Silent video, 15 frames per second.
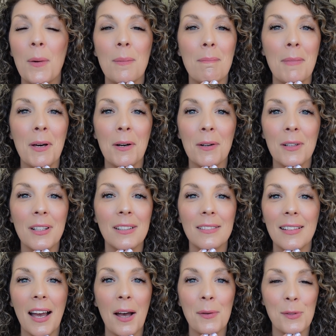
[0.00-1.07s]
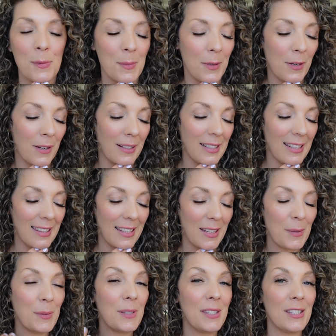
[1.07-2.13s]
milk, cow's milk or anything.
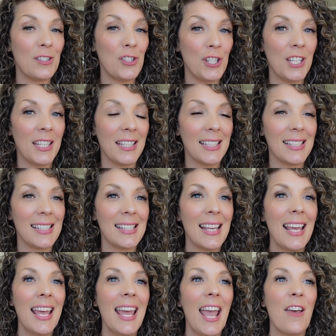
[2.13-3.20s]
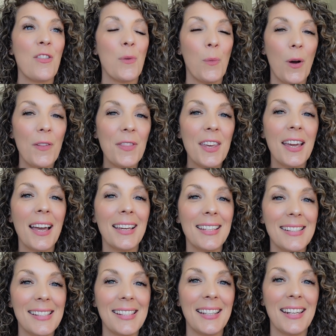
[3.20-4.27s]
It was the cheese. And the one thing I
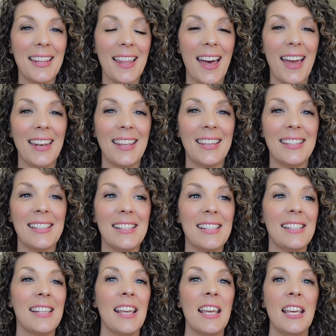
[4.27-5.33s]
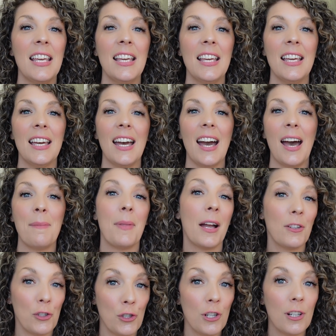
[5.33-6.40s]
can say to that is I'm
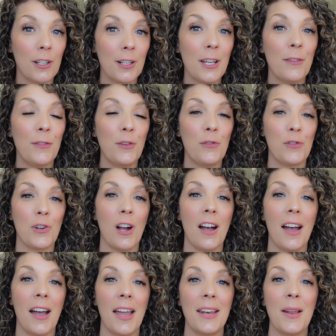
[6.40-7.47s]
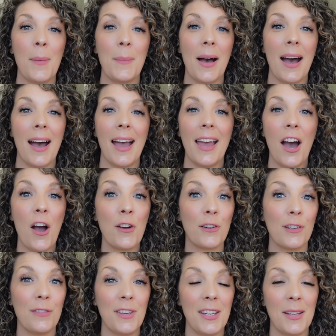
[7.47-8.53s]
not sure if you've tried my
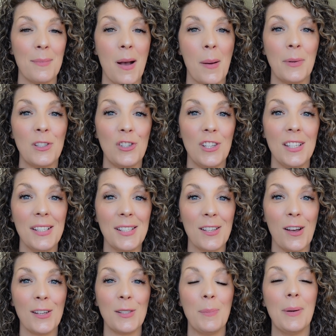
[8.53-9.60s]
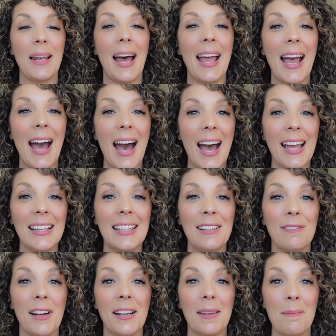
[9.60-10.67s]
Hungry Vegan Mama cheese sauce, but I highly
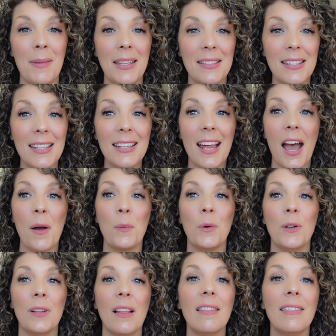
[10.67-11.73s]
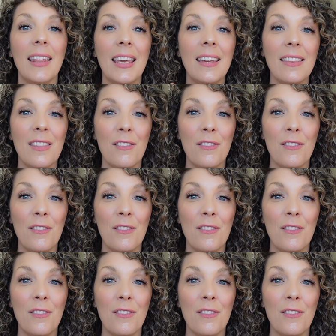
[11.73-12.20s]
recommend it. I will link the